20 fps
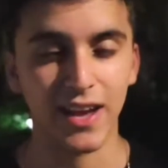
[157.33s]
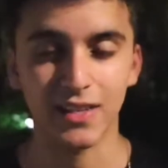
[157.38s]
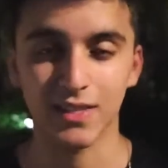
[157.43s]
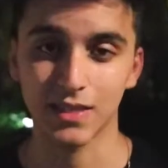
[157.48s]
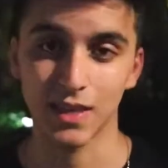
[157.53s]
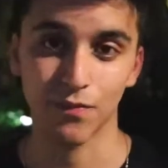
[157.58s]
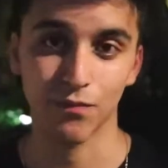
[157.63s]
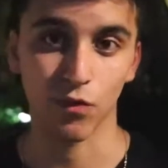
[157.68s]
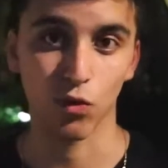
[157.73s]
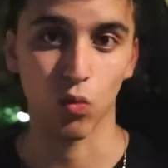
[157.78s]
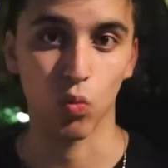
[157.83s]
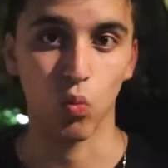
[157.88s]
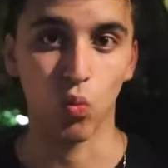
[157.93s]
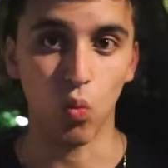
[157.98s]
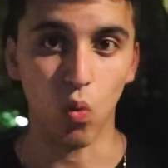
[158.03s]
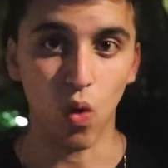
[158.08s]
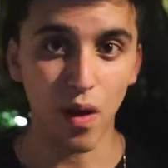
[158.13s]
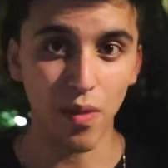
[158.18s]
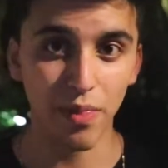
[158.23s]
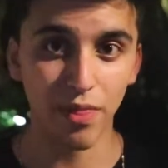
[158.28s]
except for
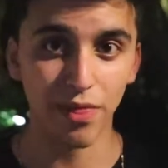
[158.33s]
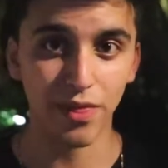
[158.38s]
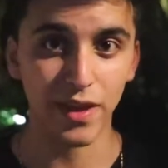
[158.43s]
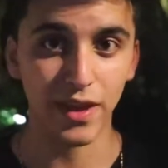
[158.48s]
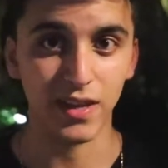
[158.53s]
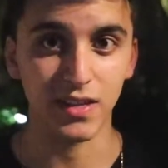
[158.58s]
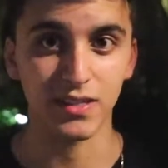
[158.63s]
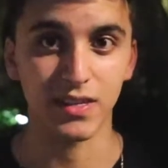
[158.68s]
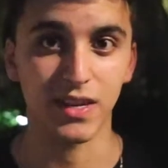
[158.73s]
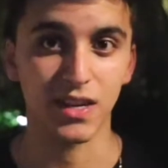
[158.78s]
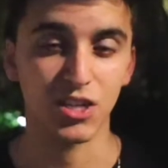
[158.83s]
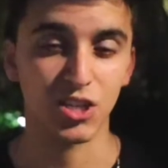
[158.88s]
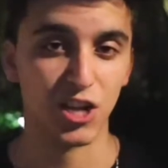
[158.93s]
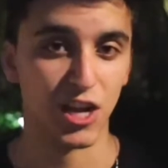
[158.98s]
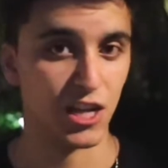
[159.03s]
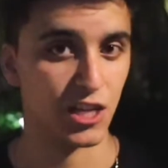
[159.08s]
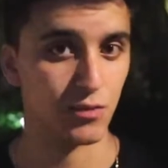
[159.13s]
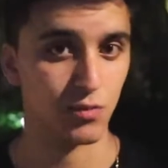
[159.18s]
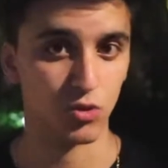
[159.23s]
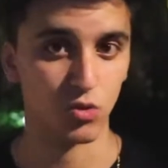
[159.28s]
one thing is going to
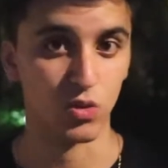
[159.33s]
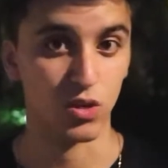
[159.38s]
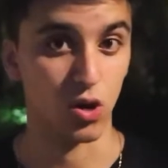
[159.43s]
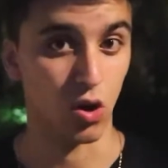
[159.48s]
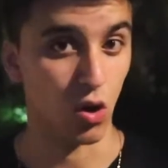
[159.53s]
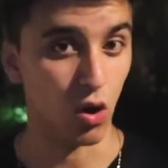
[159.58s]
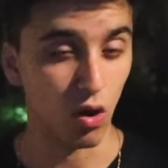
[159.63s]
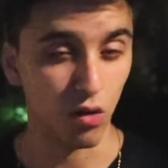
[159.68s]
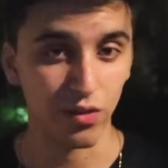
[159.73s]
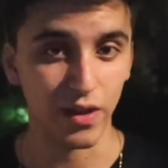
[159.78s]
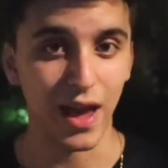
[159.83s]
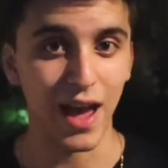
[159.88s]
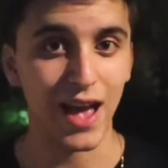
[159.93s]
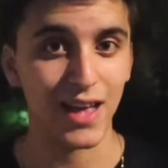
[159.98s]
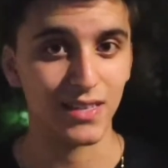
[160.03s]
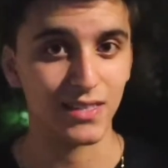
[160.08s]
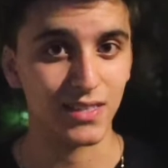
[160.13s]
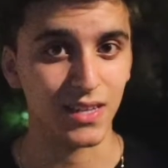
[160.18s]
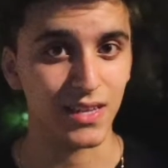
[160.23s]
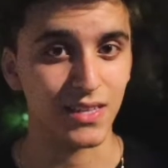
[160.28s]
change between all the
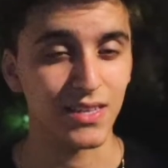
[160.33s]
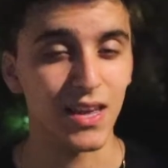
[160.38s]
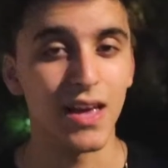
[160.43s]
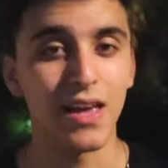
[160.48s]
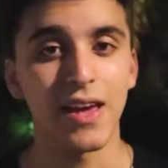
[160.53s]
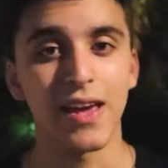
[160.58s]
ad sets,